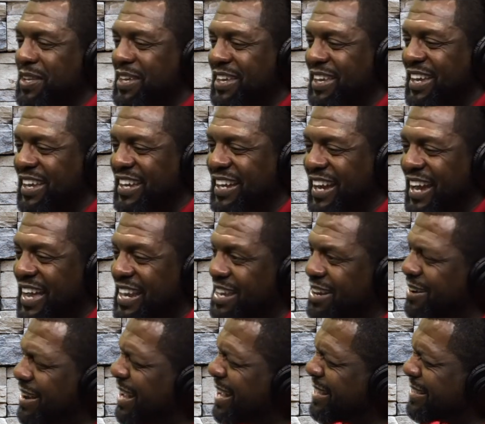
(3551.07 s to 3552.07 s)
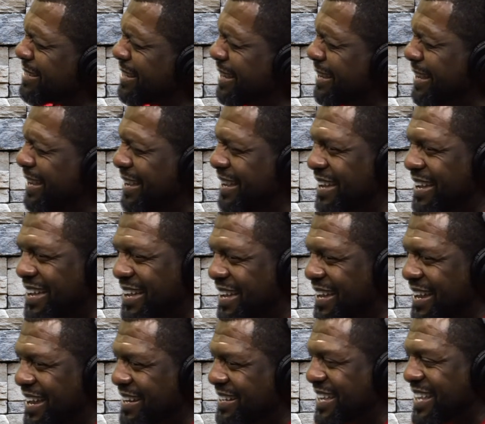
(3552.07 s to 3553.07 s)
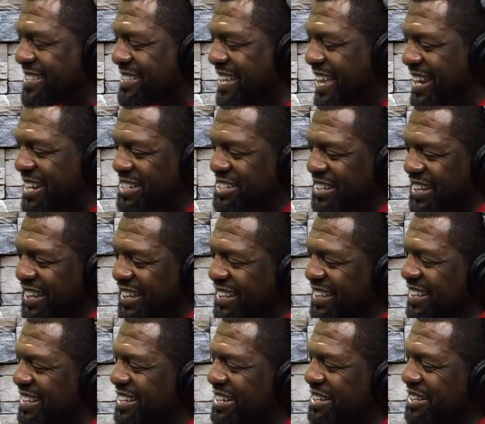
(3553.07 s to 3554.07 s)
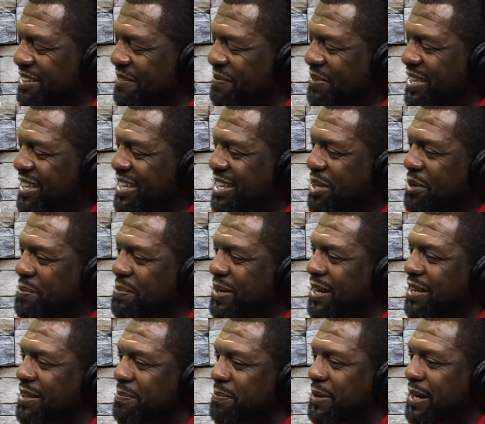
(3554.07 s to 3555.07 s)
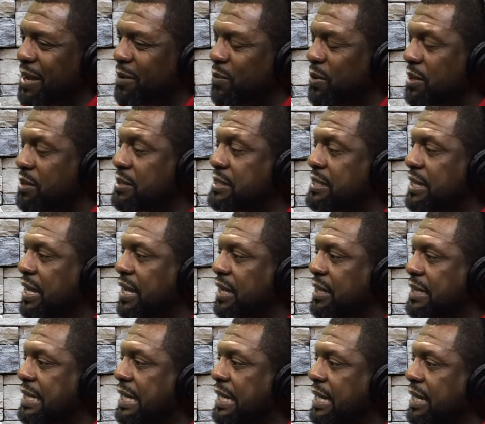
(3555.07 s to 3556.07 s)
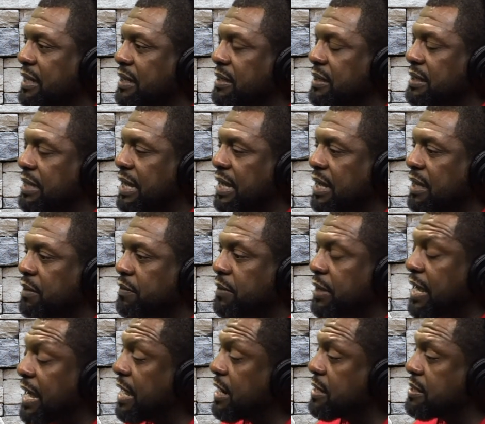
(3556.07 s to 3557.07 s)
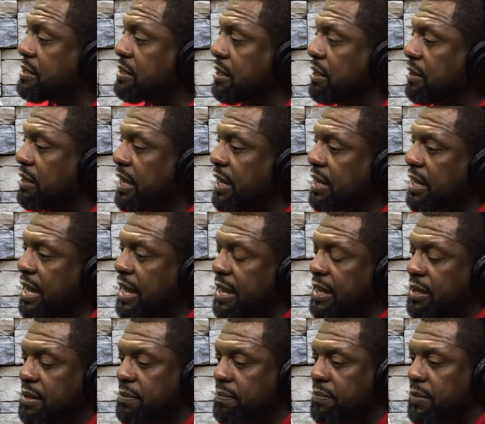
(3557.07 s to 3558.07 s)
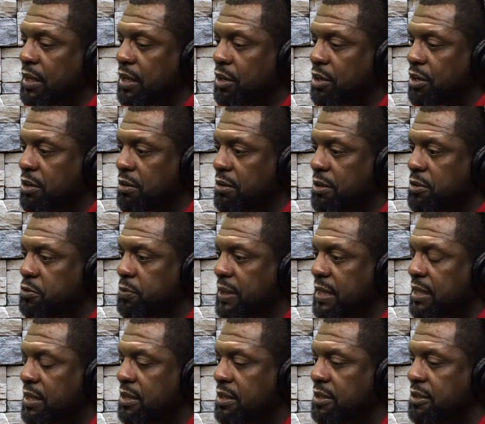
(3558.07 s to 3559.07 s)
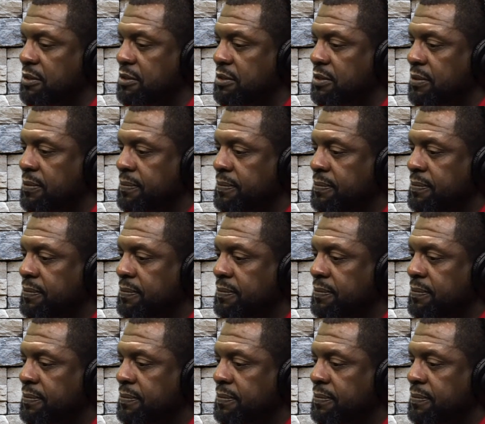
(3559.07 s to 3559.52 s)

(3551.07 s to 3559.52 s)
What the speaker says: Yeah, I know. I was like, I ain't that status yet. But I will say that honestly, like, I am encouraged because